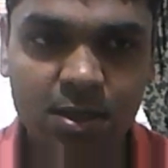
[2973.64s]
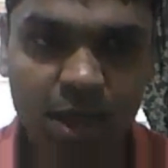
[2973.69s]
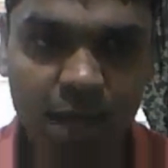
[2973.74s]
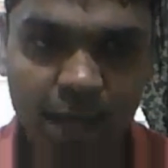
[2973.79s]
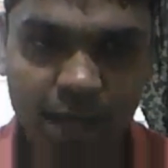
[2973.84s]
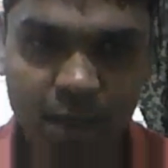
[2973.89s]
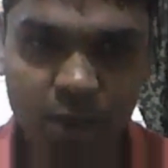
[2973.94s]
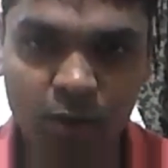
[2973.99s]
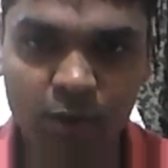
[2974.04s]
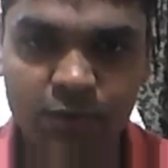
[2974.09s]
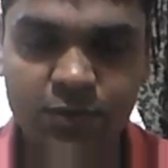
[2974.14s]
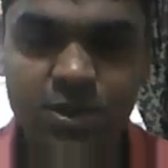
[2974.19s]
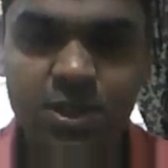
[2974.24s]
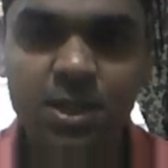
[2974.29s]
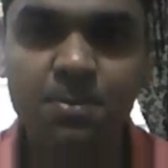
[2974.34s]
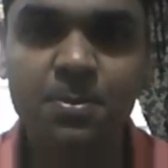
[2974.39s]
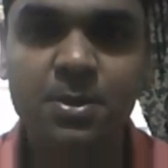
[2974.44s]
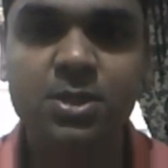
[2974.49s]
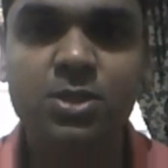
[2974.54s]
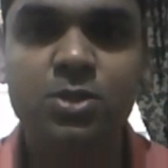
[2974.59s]
lack of
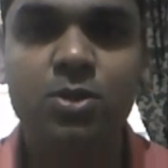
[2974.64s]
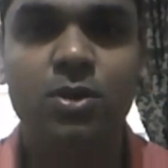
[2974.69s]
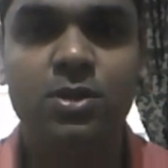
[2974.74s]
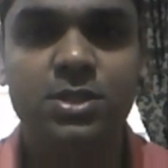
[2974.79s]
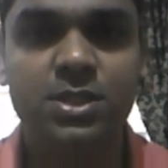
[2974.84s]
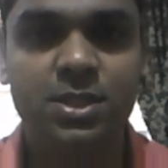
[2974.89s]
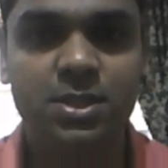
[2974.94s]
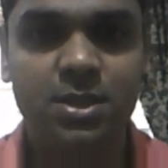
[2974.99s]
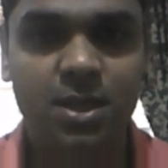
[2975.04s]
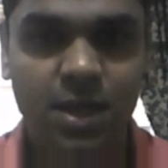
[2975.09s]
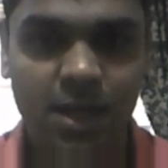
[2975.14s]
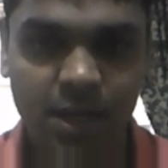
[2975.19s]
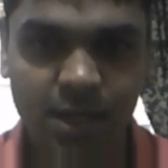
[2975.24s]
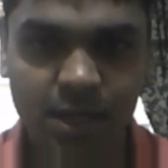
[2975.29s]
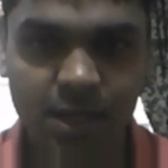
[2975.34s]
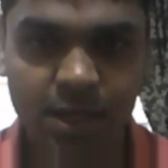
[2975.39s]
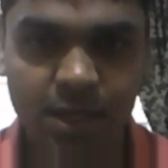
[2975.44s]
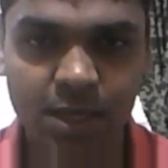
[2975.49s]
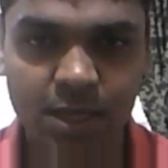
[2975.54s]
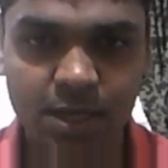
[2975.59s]
sleep is causing the headache,